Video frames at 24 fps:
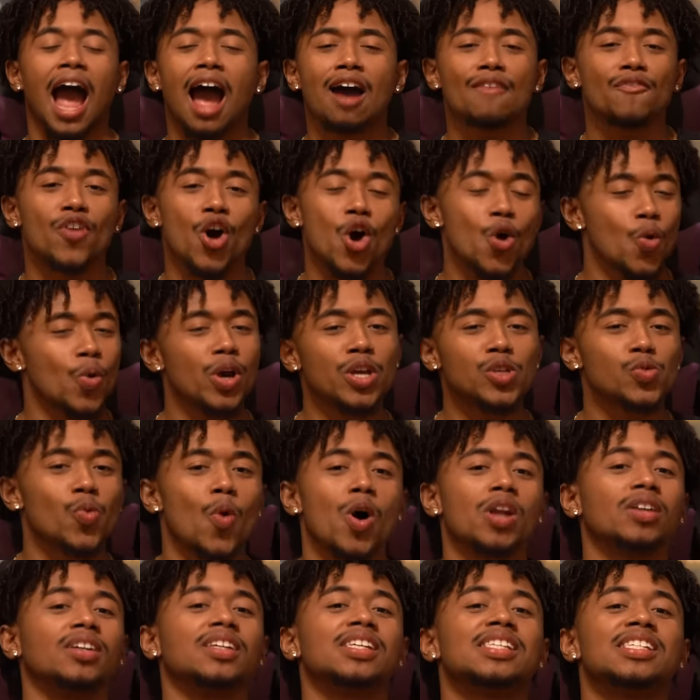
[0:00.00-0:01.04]
I've always
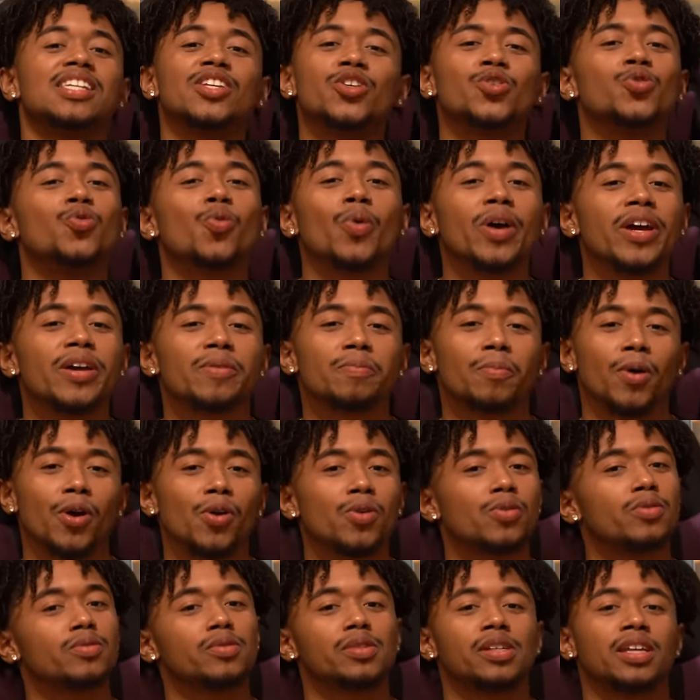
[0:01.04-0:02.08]
wanted to see you win,
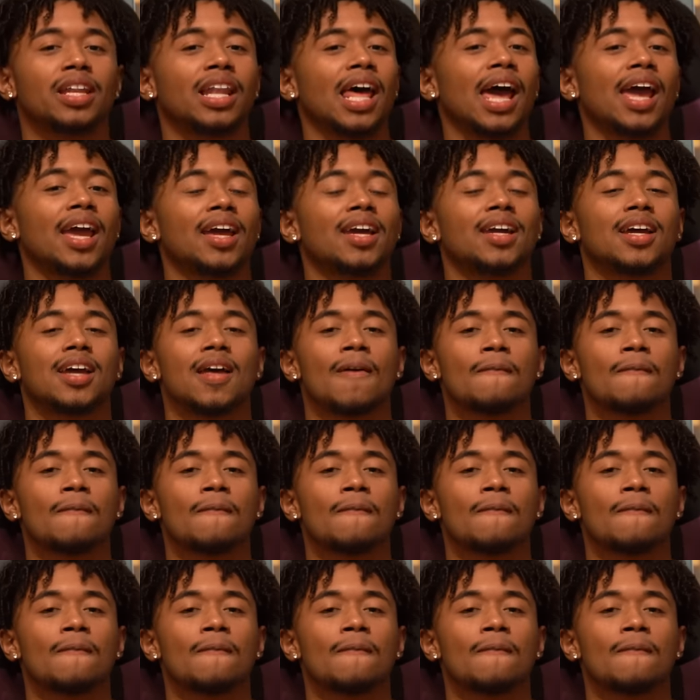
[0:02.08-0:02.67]
bro. Like,